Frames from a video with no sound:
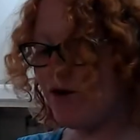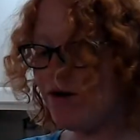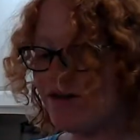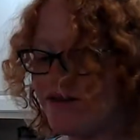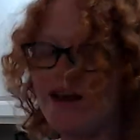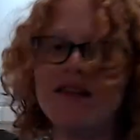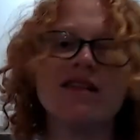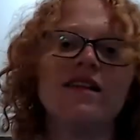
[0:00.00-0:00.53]
it
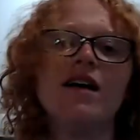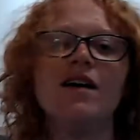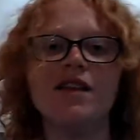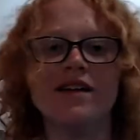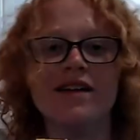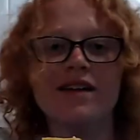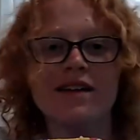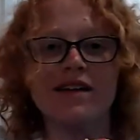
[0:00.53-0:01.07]
says on
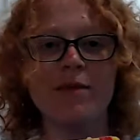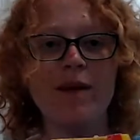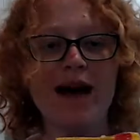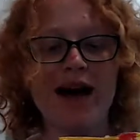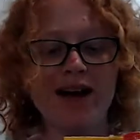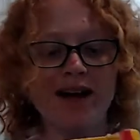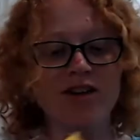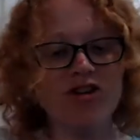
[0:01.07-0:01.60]
the
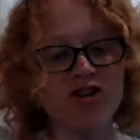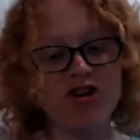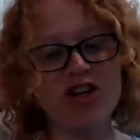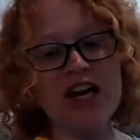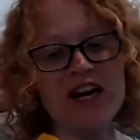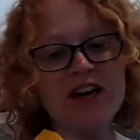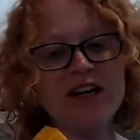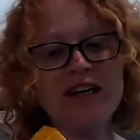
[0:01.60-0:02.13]
package,
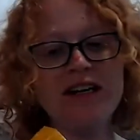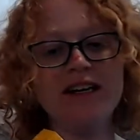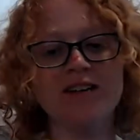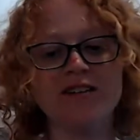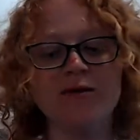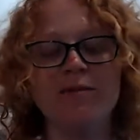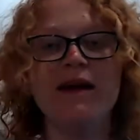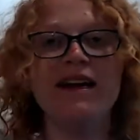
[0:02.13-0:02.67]
tear here
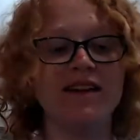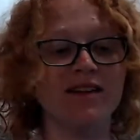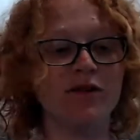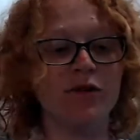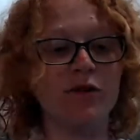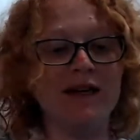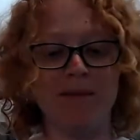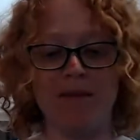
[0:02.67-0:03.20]
to make
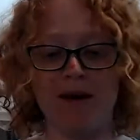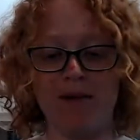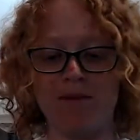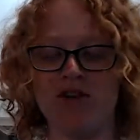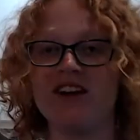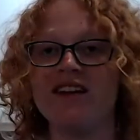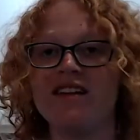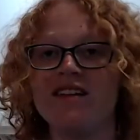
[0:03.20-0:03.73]
sweet
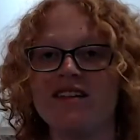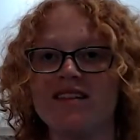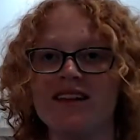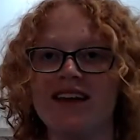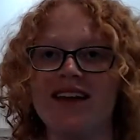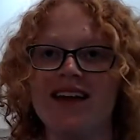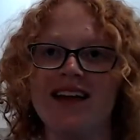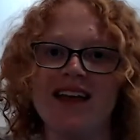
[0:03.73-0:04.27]
memories.
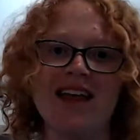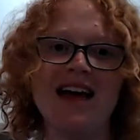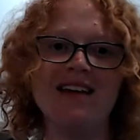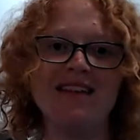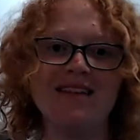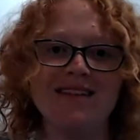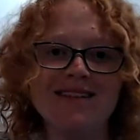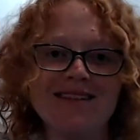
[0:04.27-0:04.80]

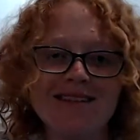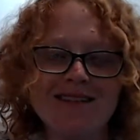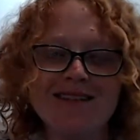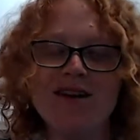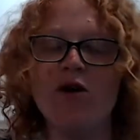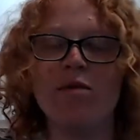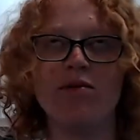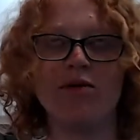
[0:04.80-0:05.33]
That's
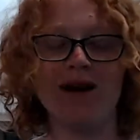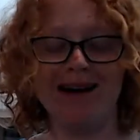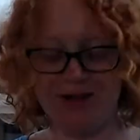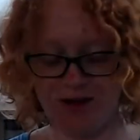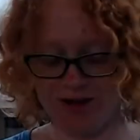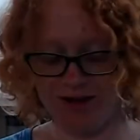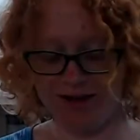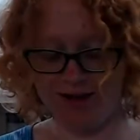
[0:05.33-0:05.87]
so
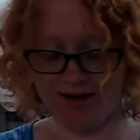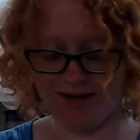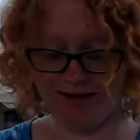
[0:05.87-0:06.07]
precious.